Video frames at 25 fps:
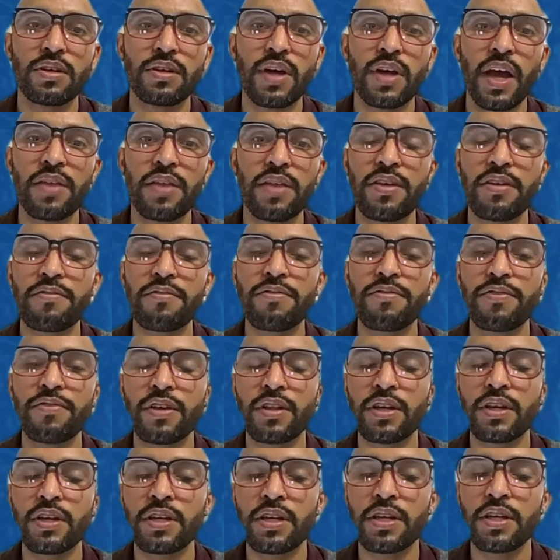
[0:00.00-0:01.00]
And then
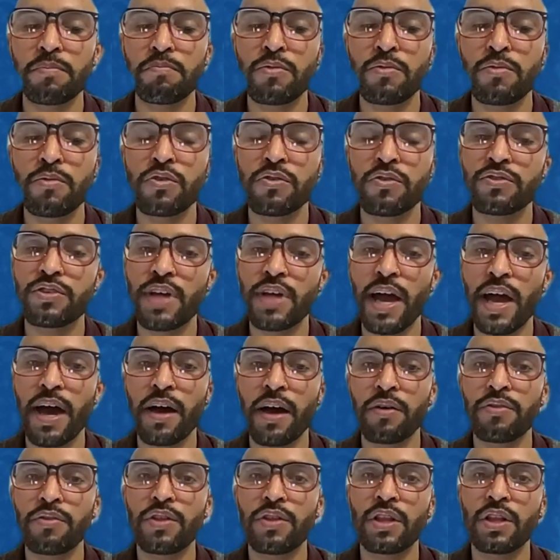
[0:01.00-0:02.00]
feeling it move
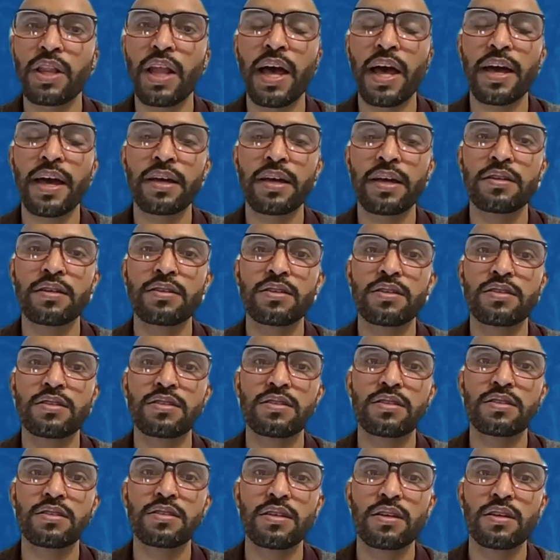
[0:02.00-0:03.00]
down the
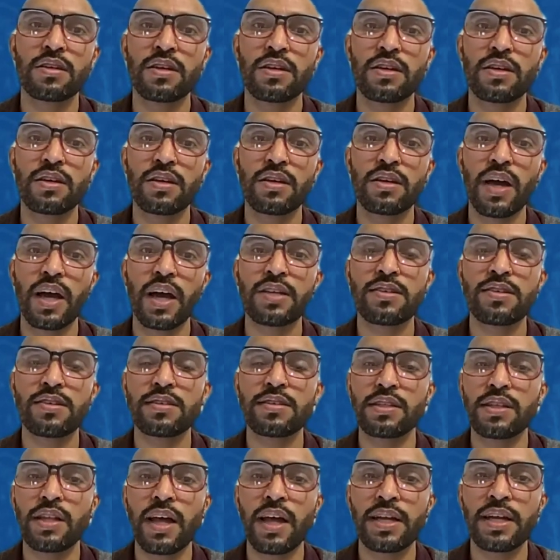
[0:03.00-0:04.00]
legs, and
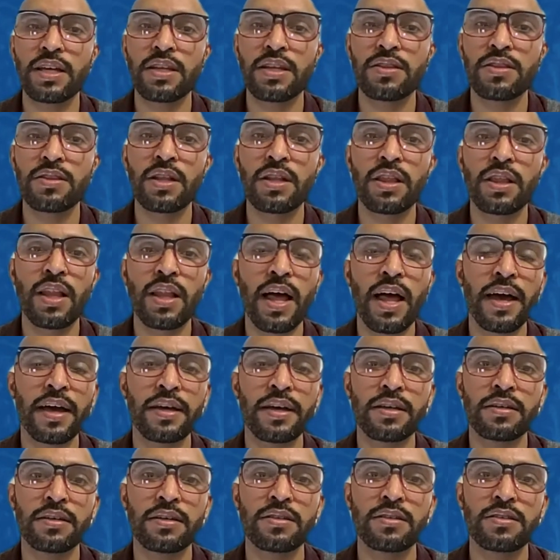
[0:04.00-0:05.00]
just letting the
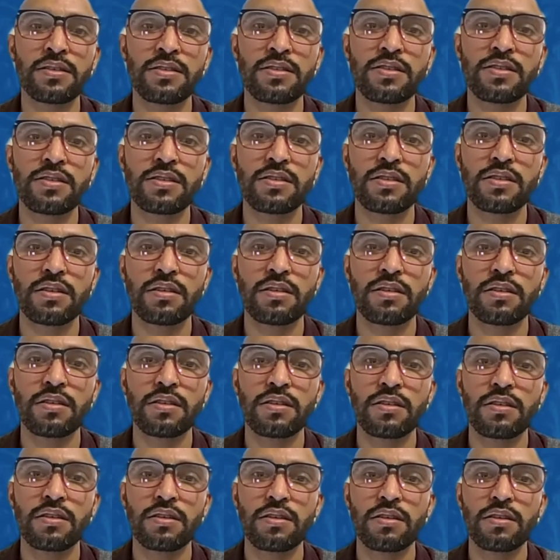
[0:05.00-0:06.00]
legs
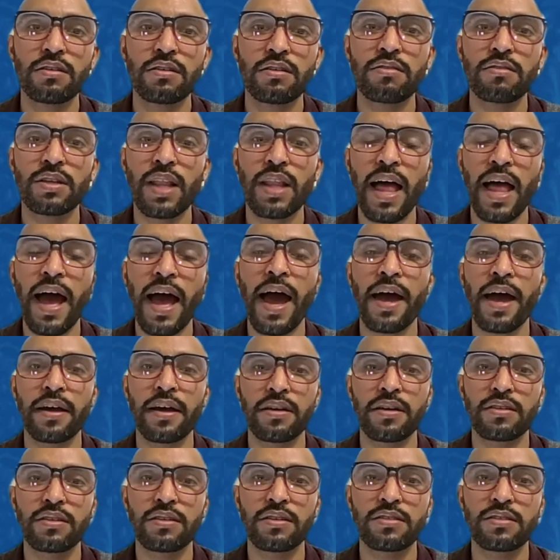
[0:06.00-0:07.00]
relax.
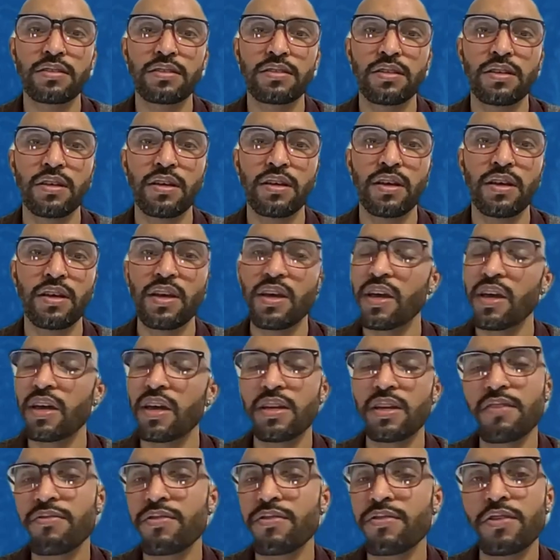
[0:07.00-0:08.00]
And
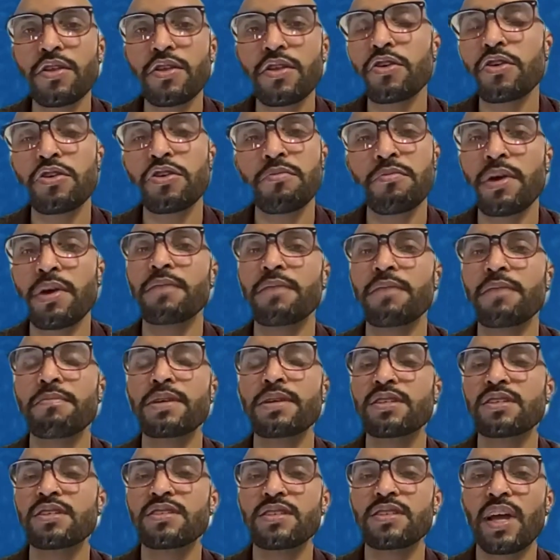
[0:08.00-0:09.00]
even though you may be
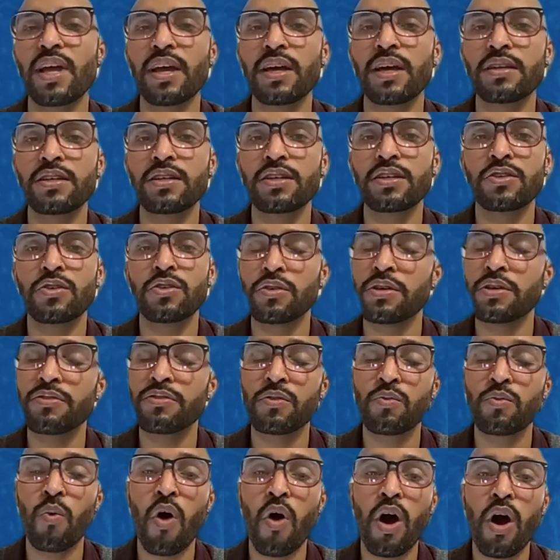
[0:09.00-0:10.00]
standing or
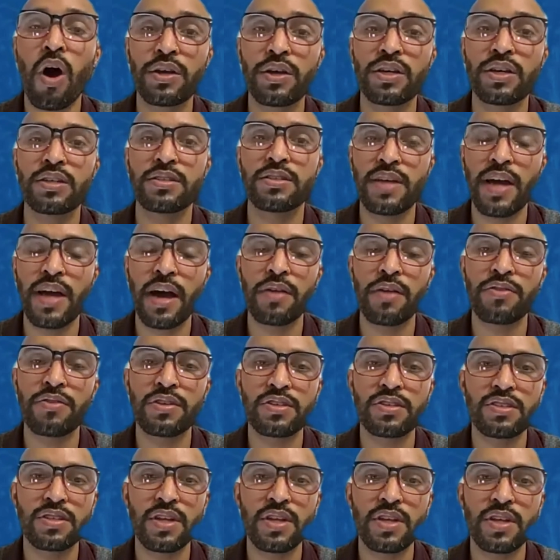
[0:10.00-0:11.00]
even walking down the
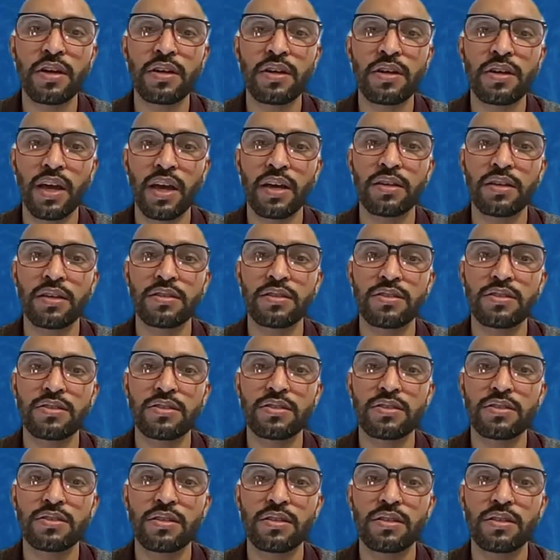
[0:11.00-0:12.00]
staircase,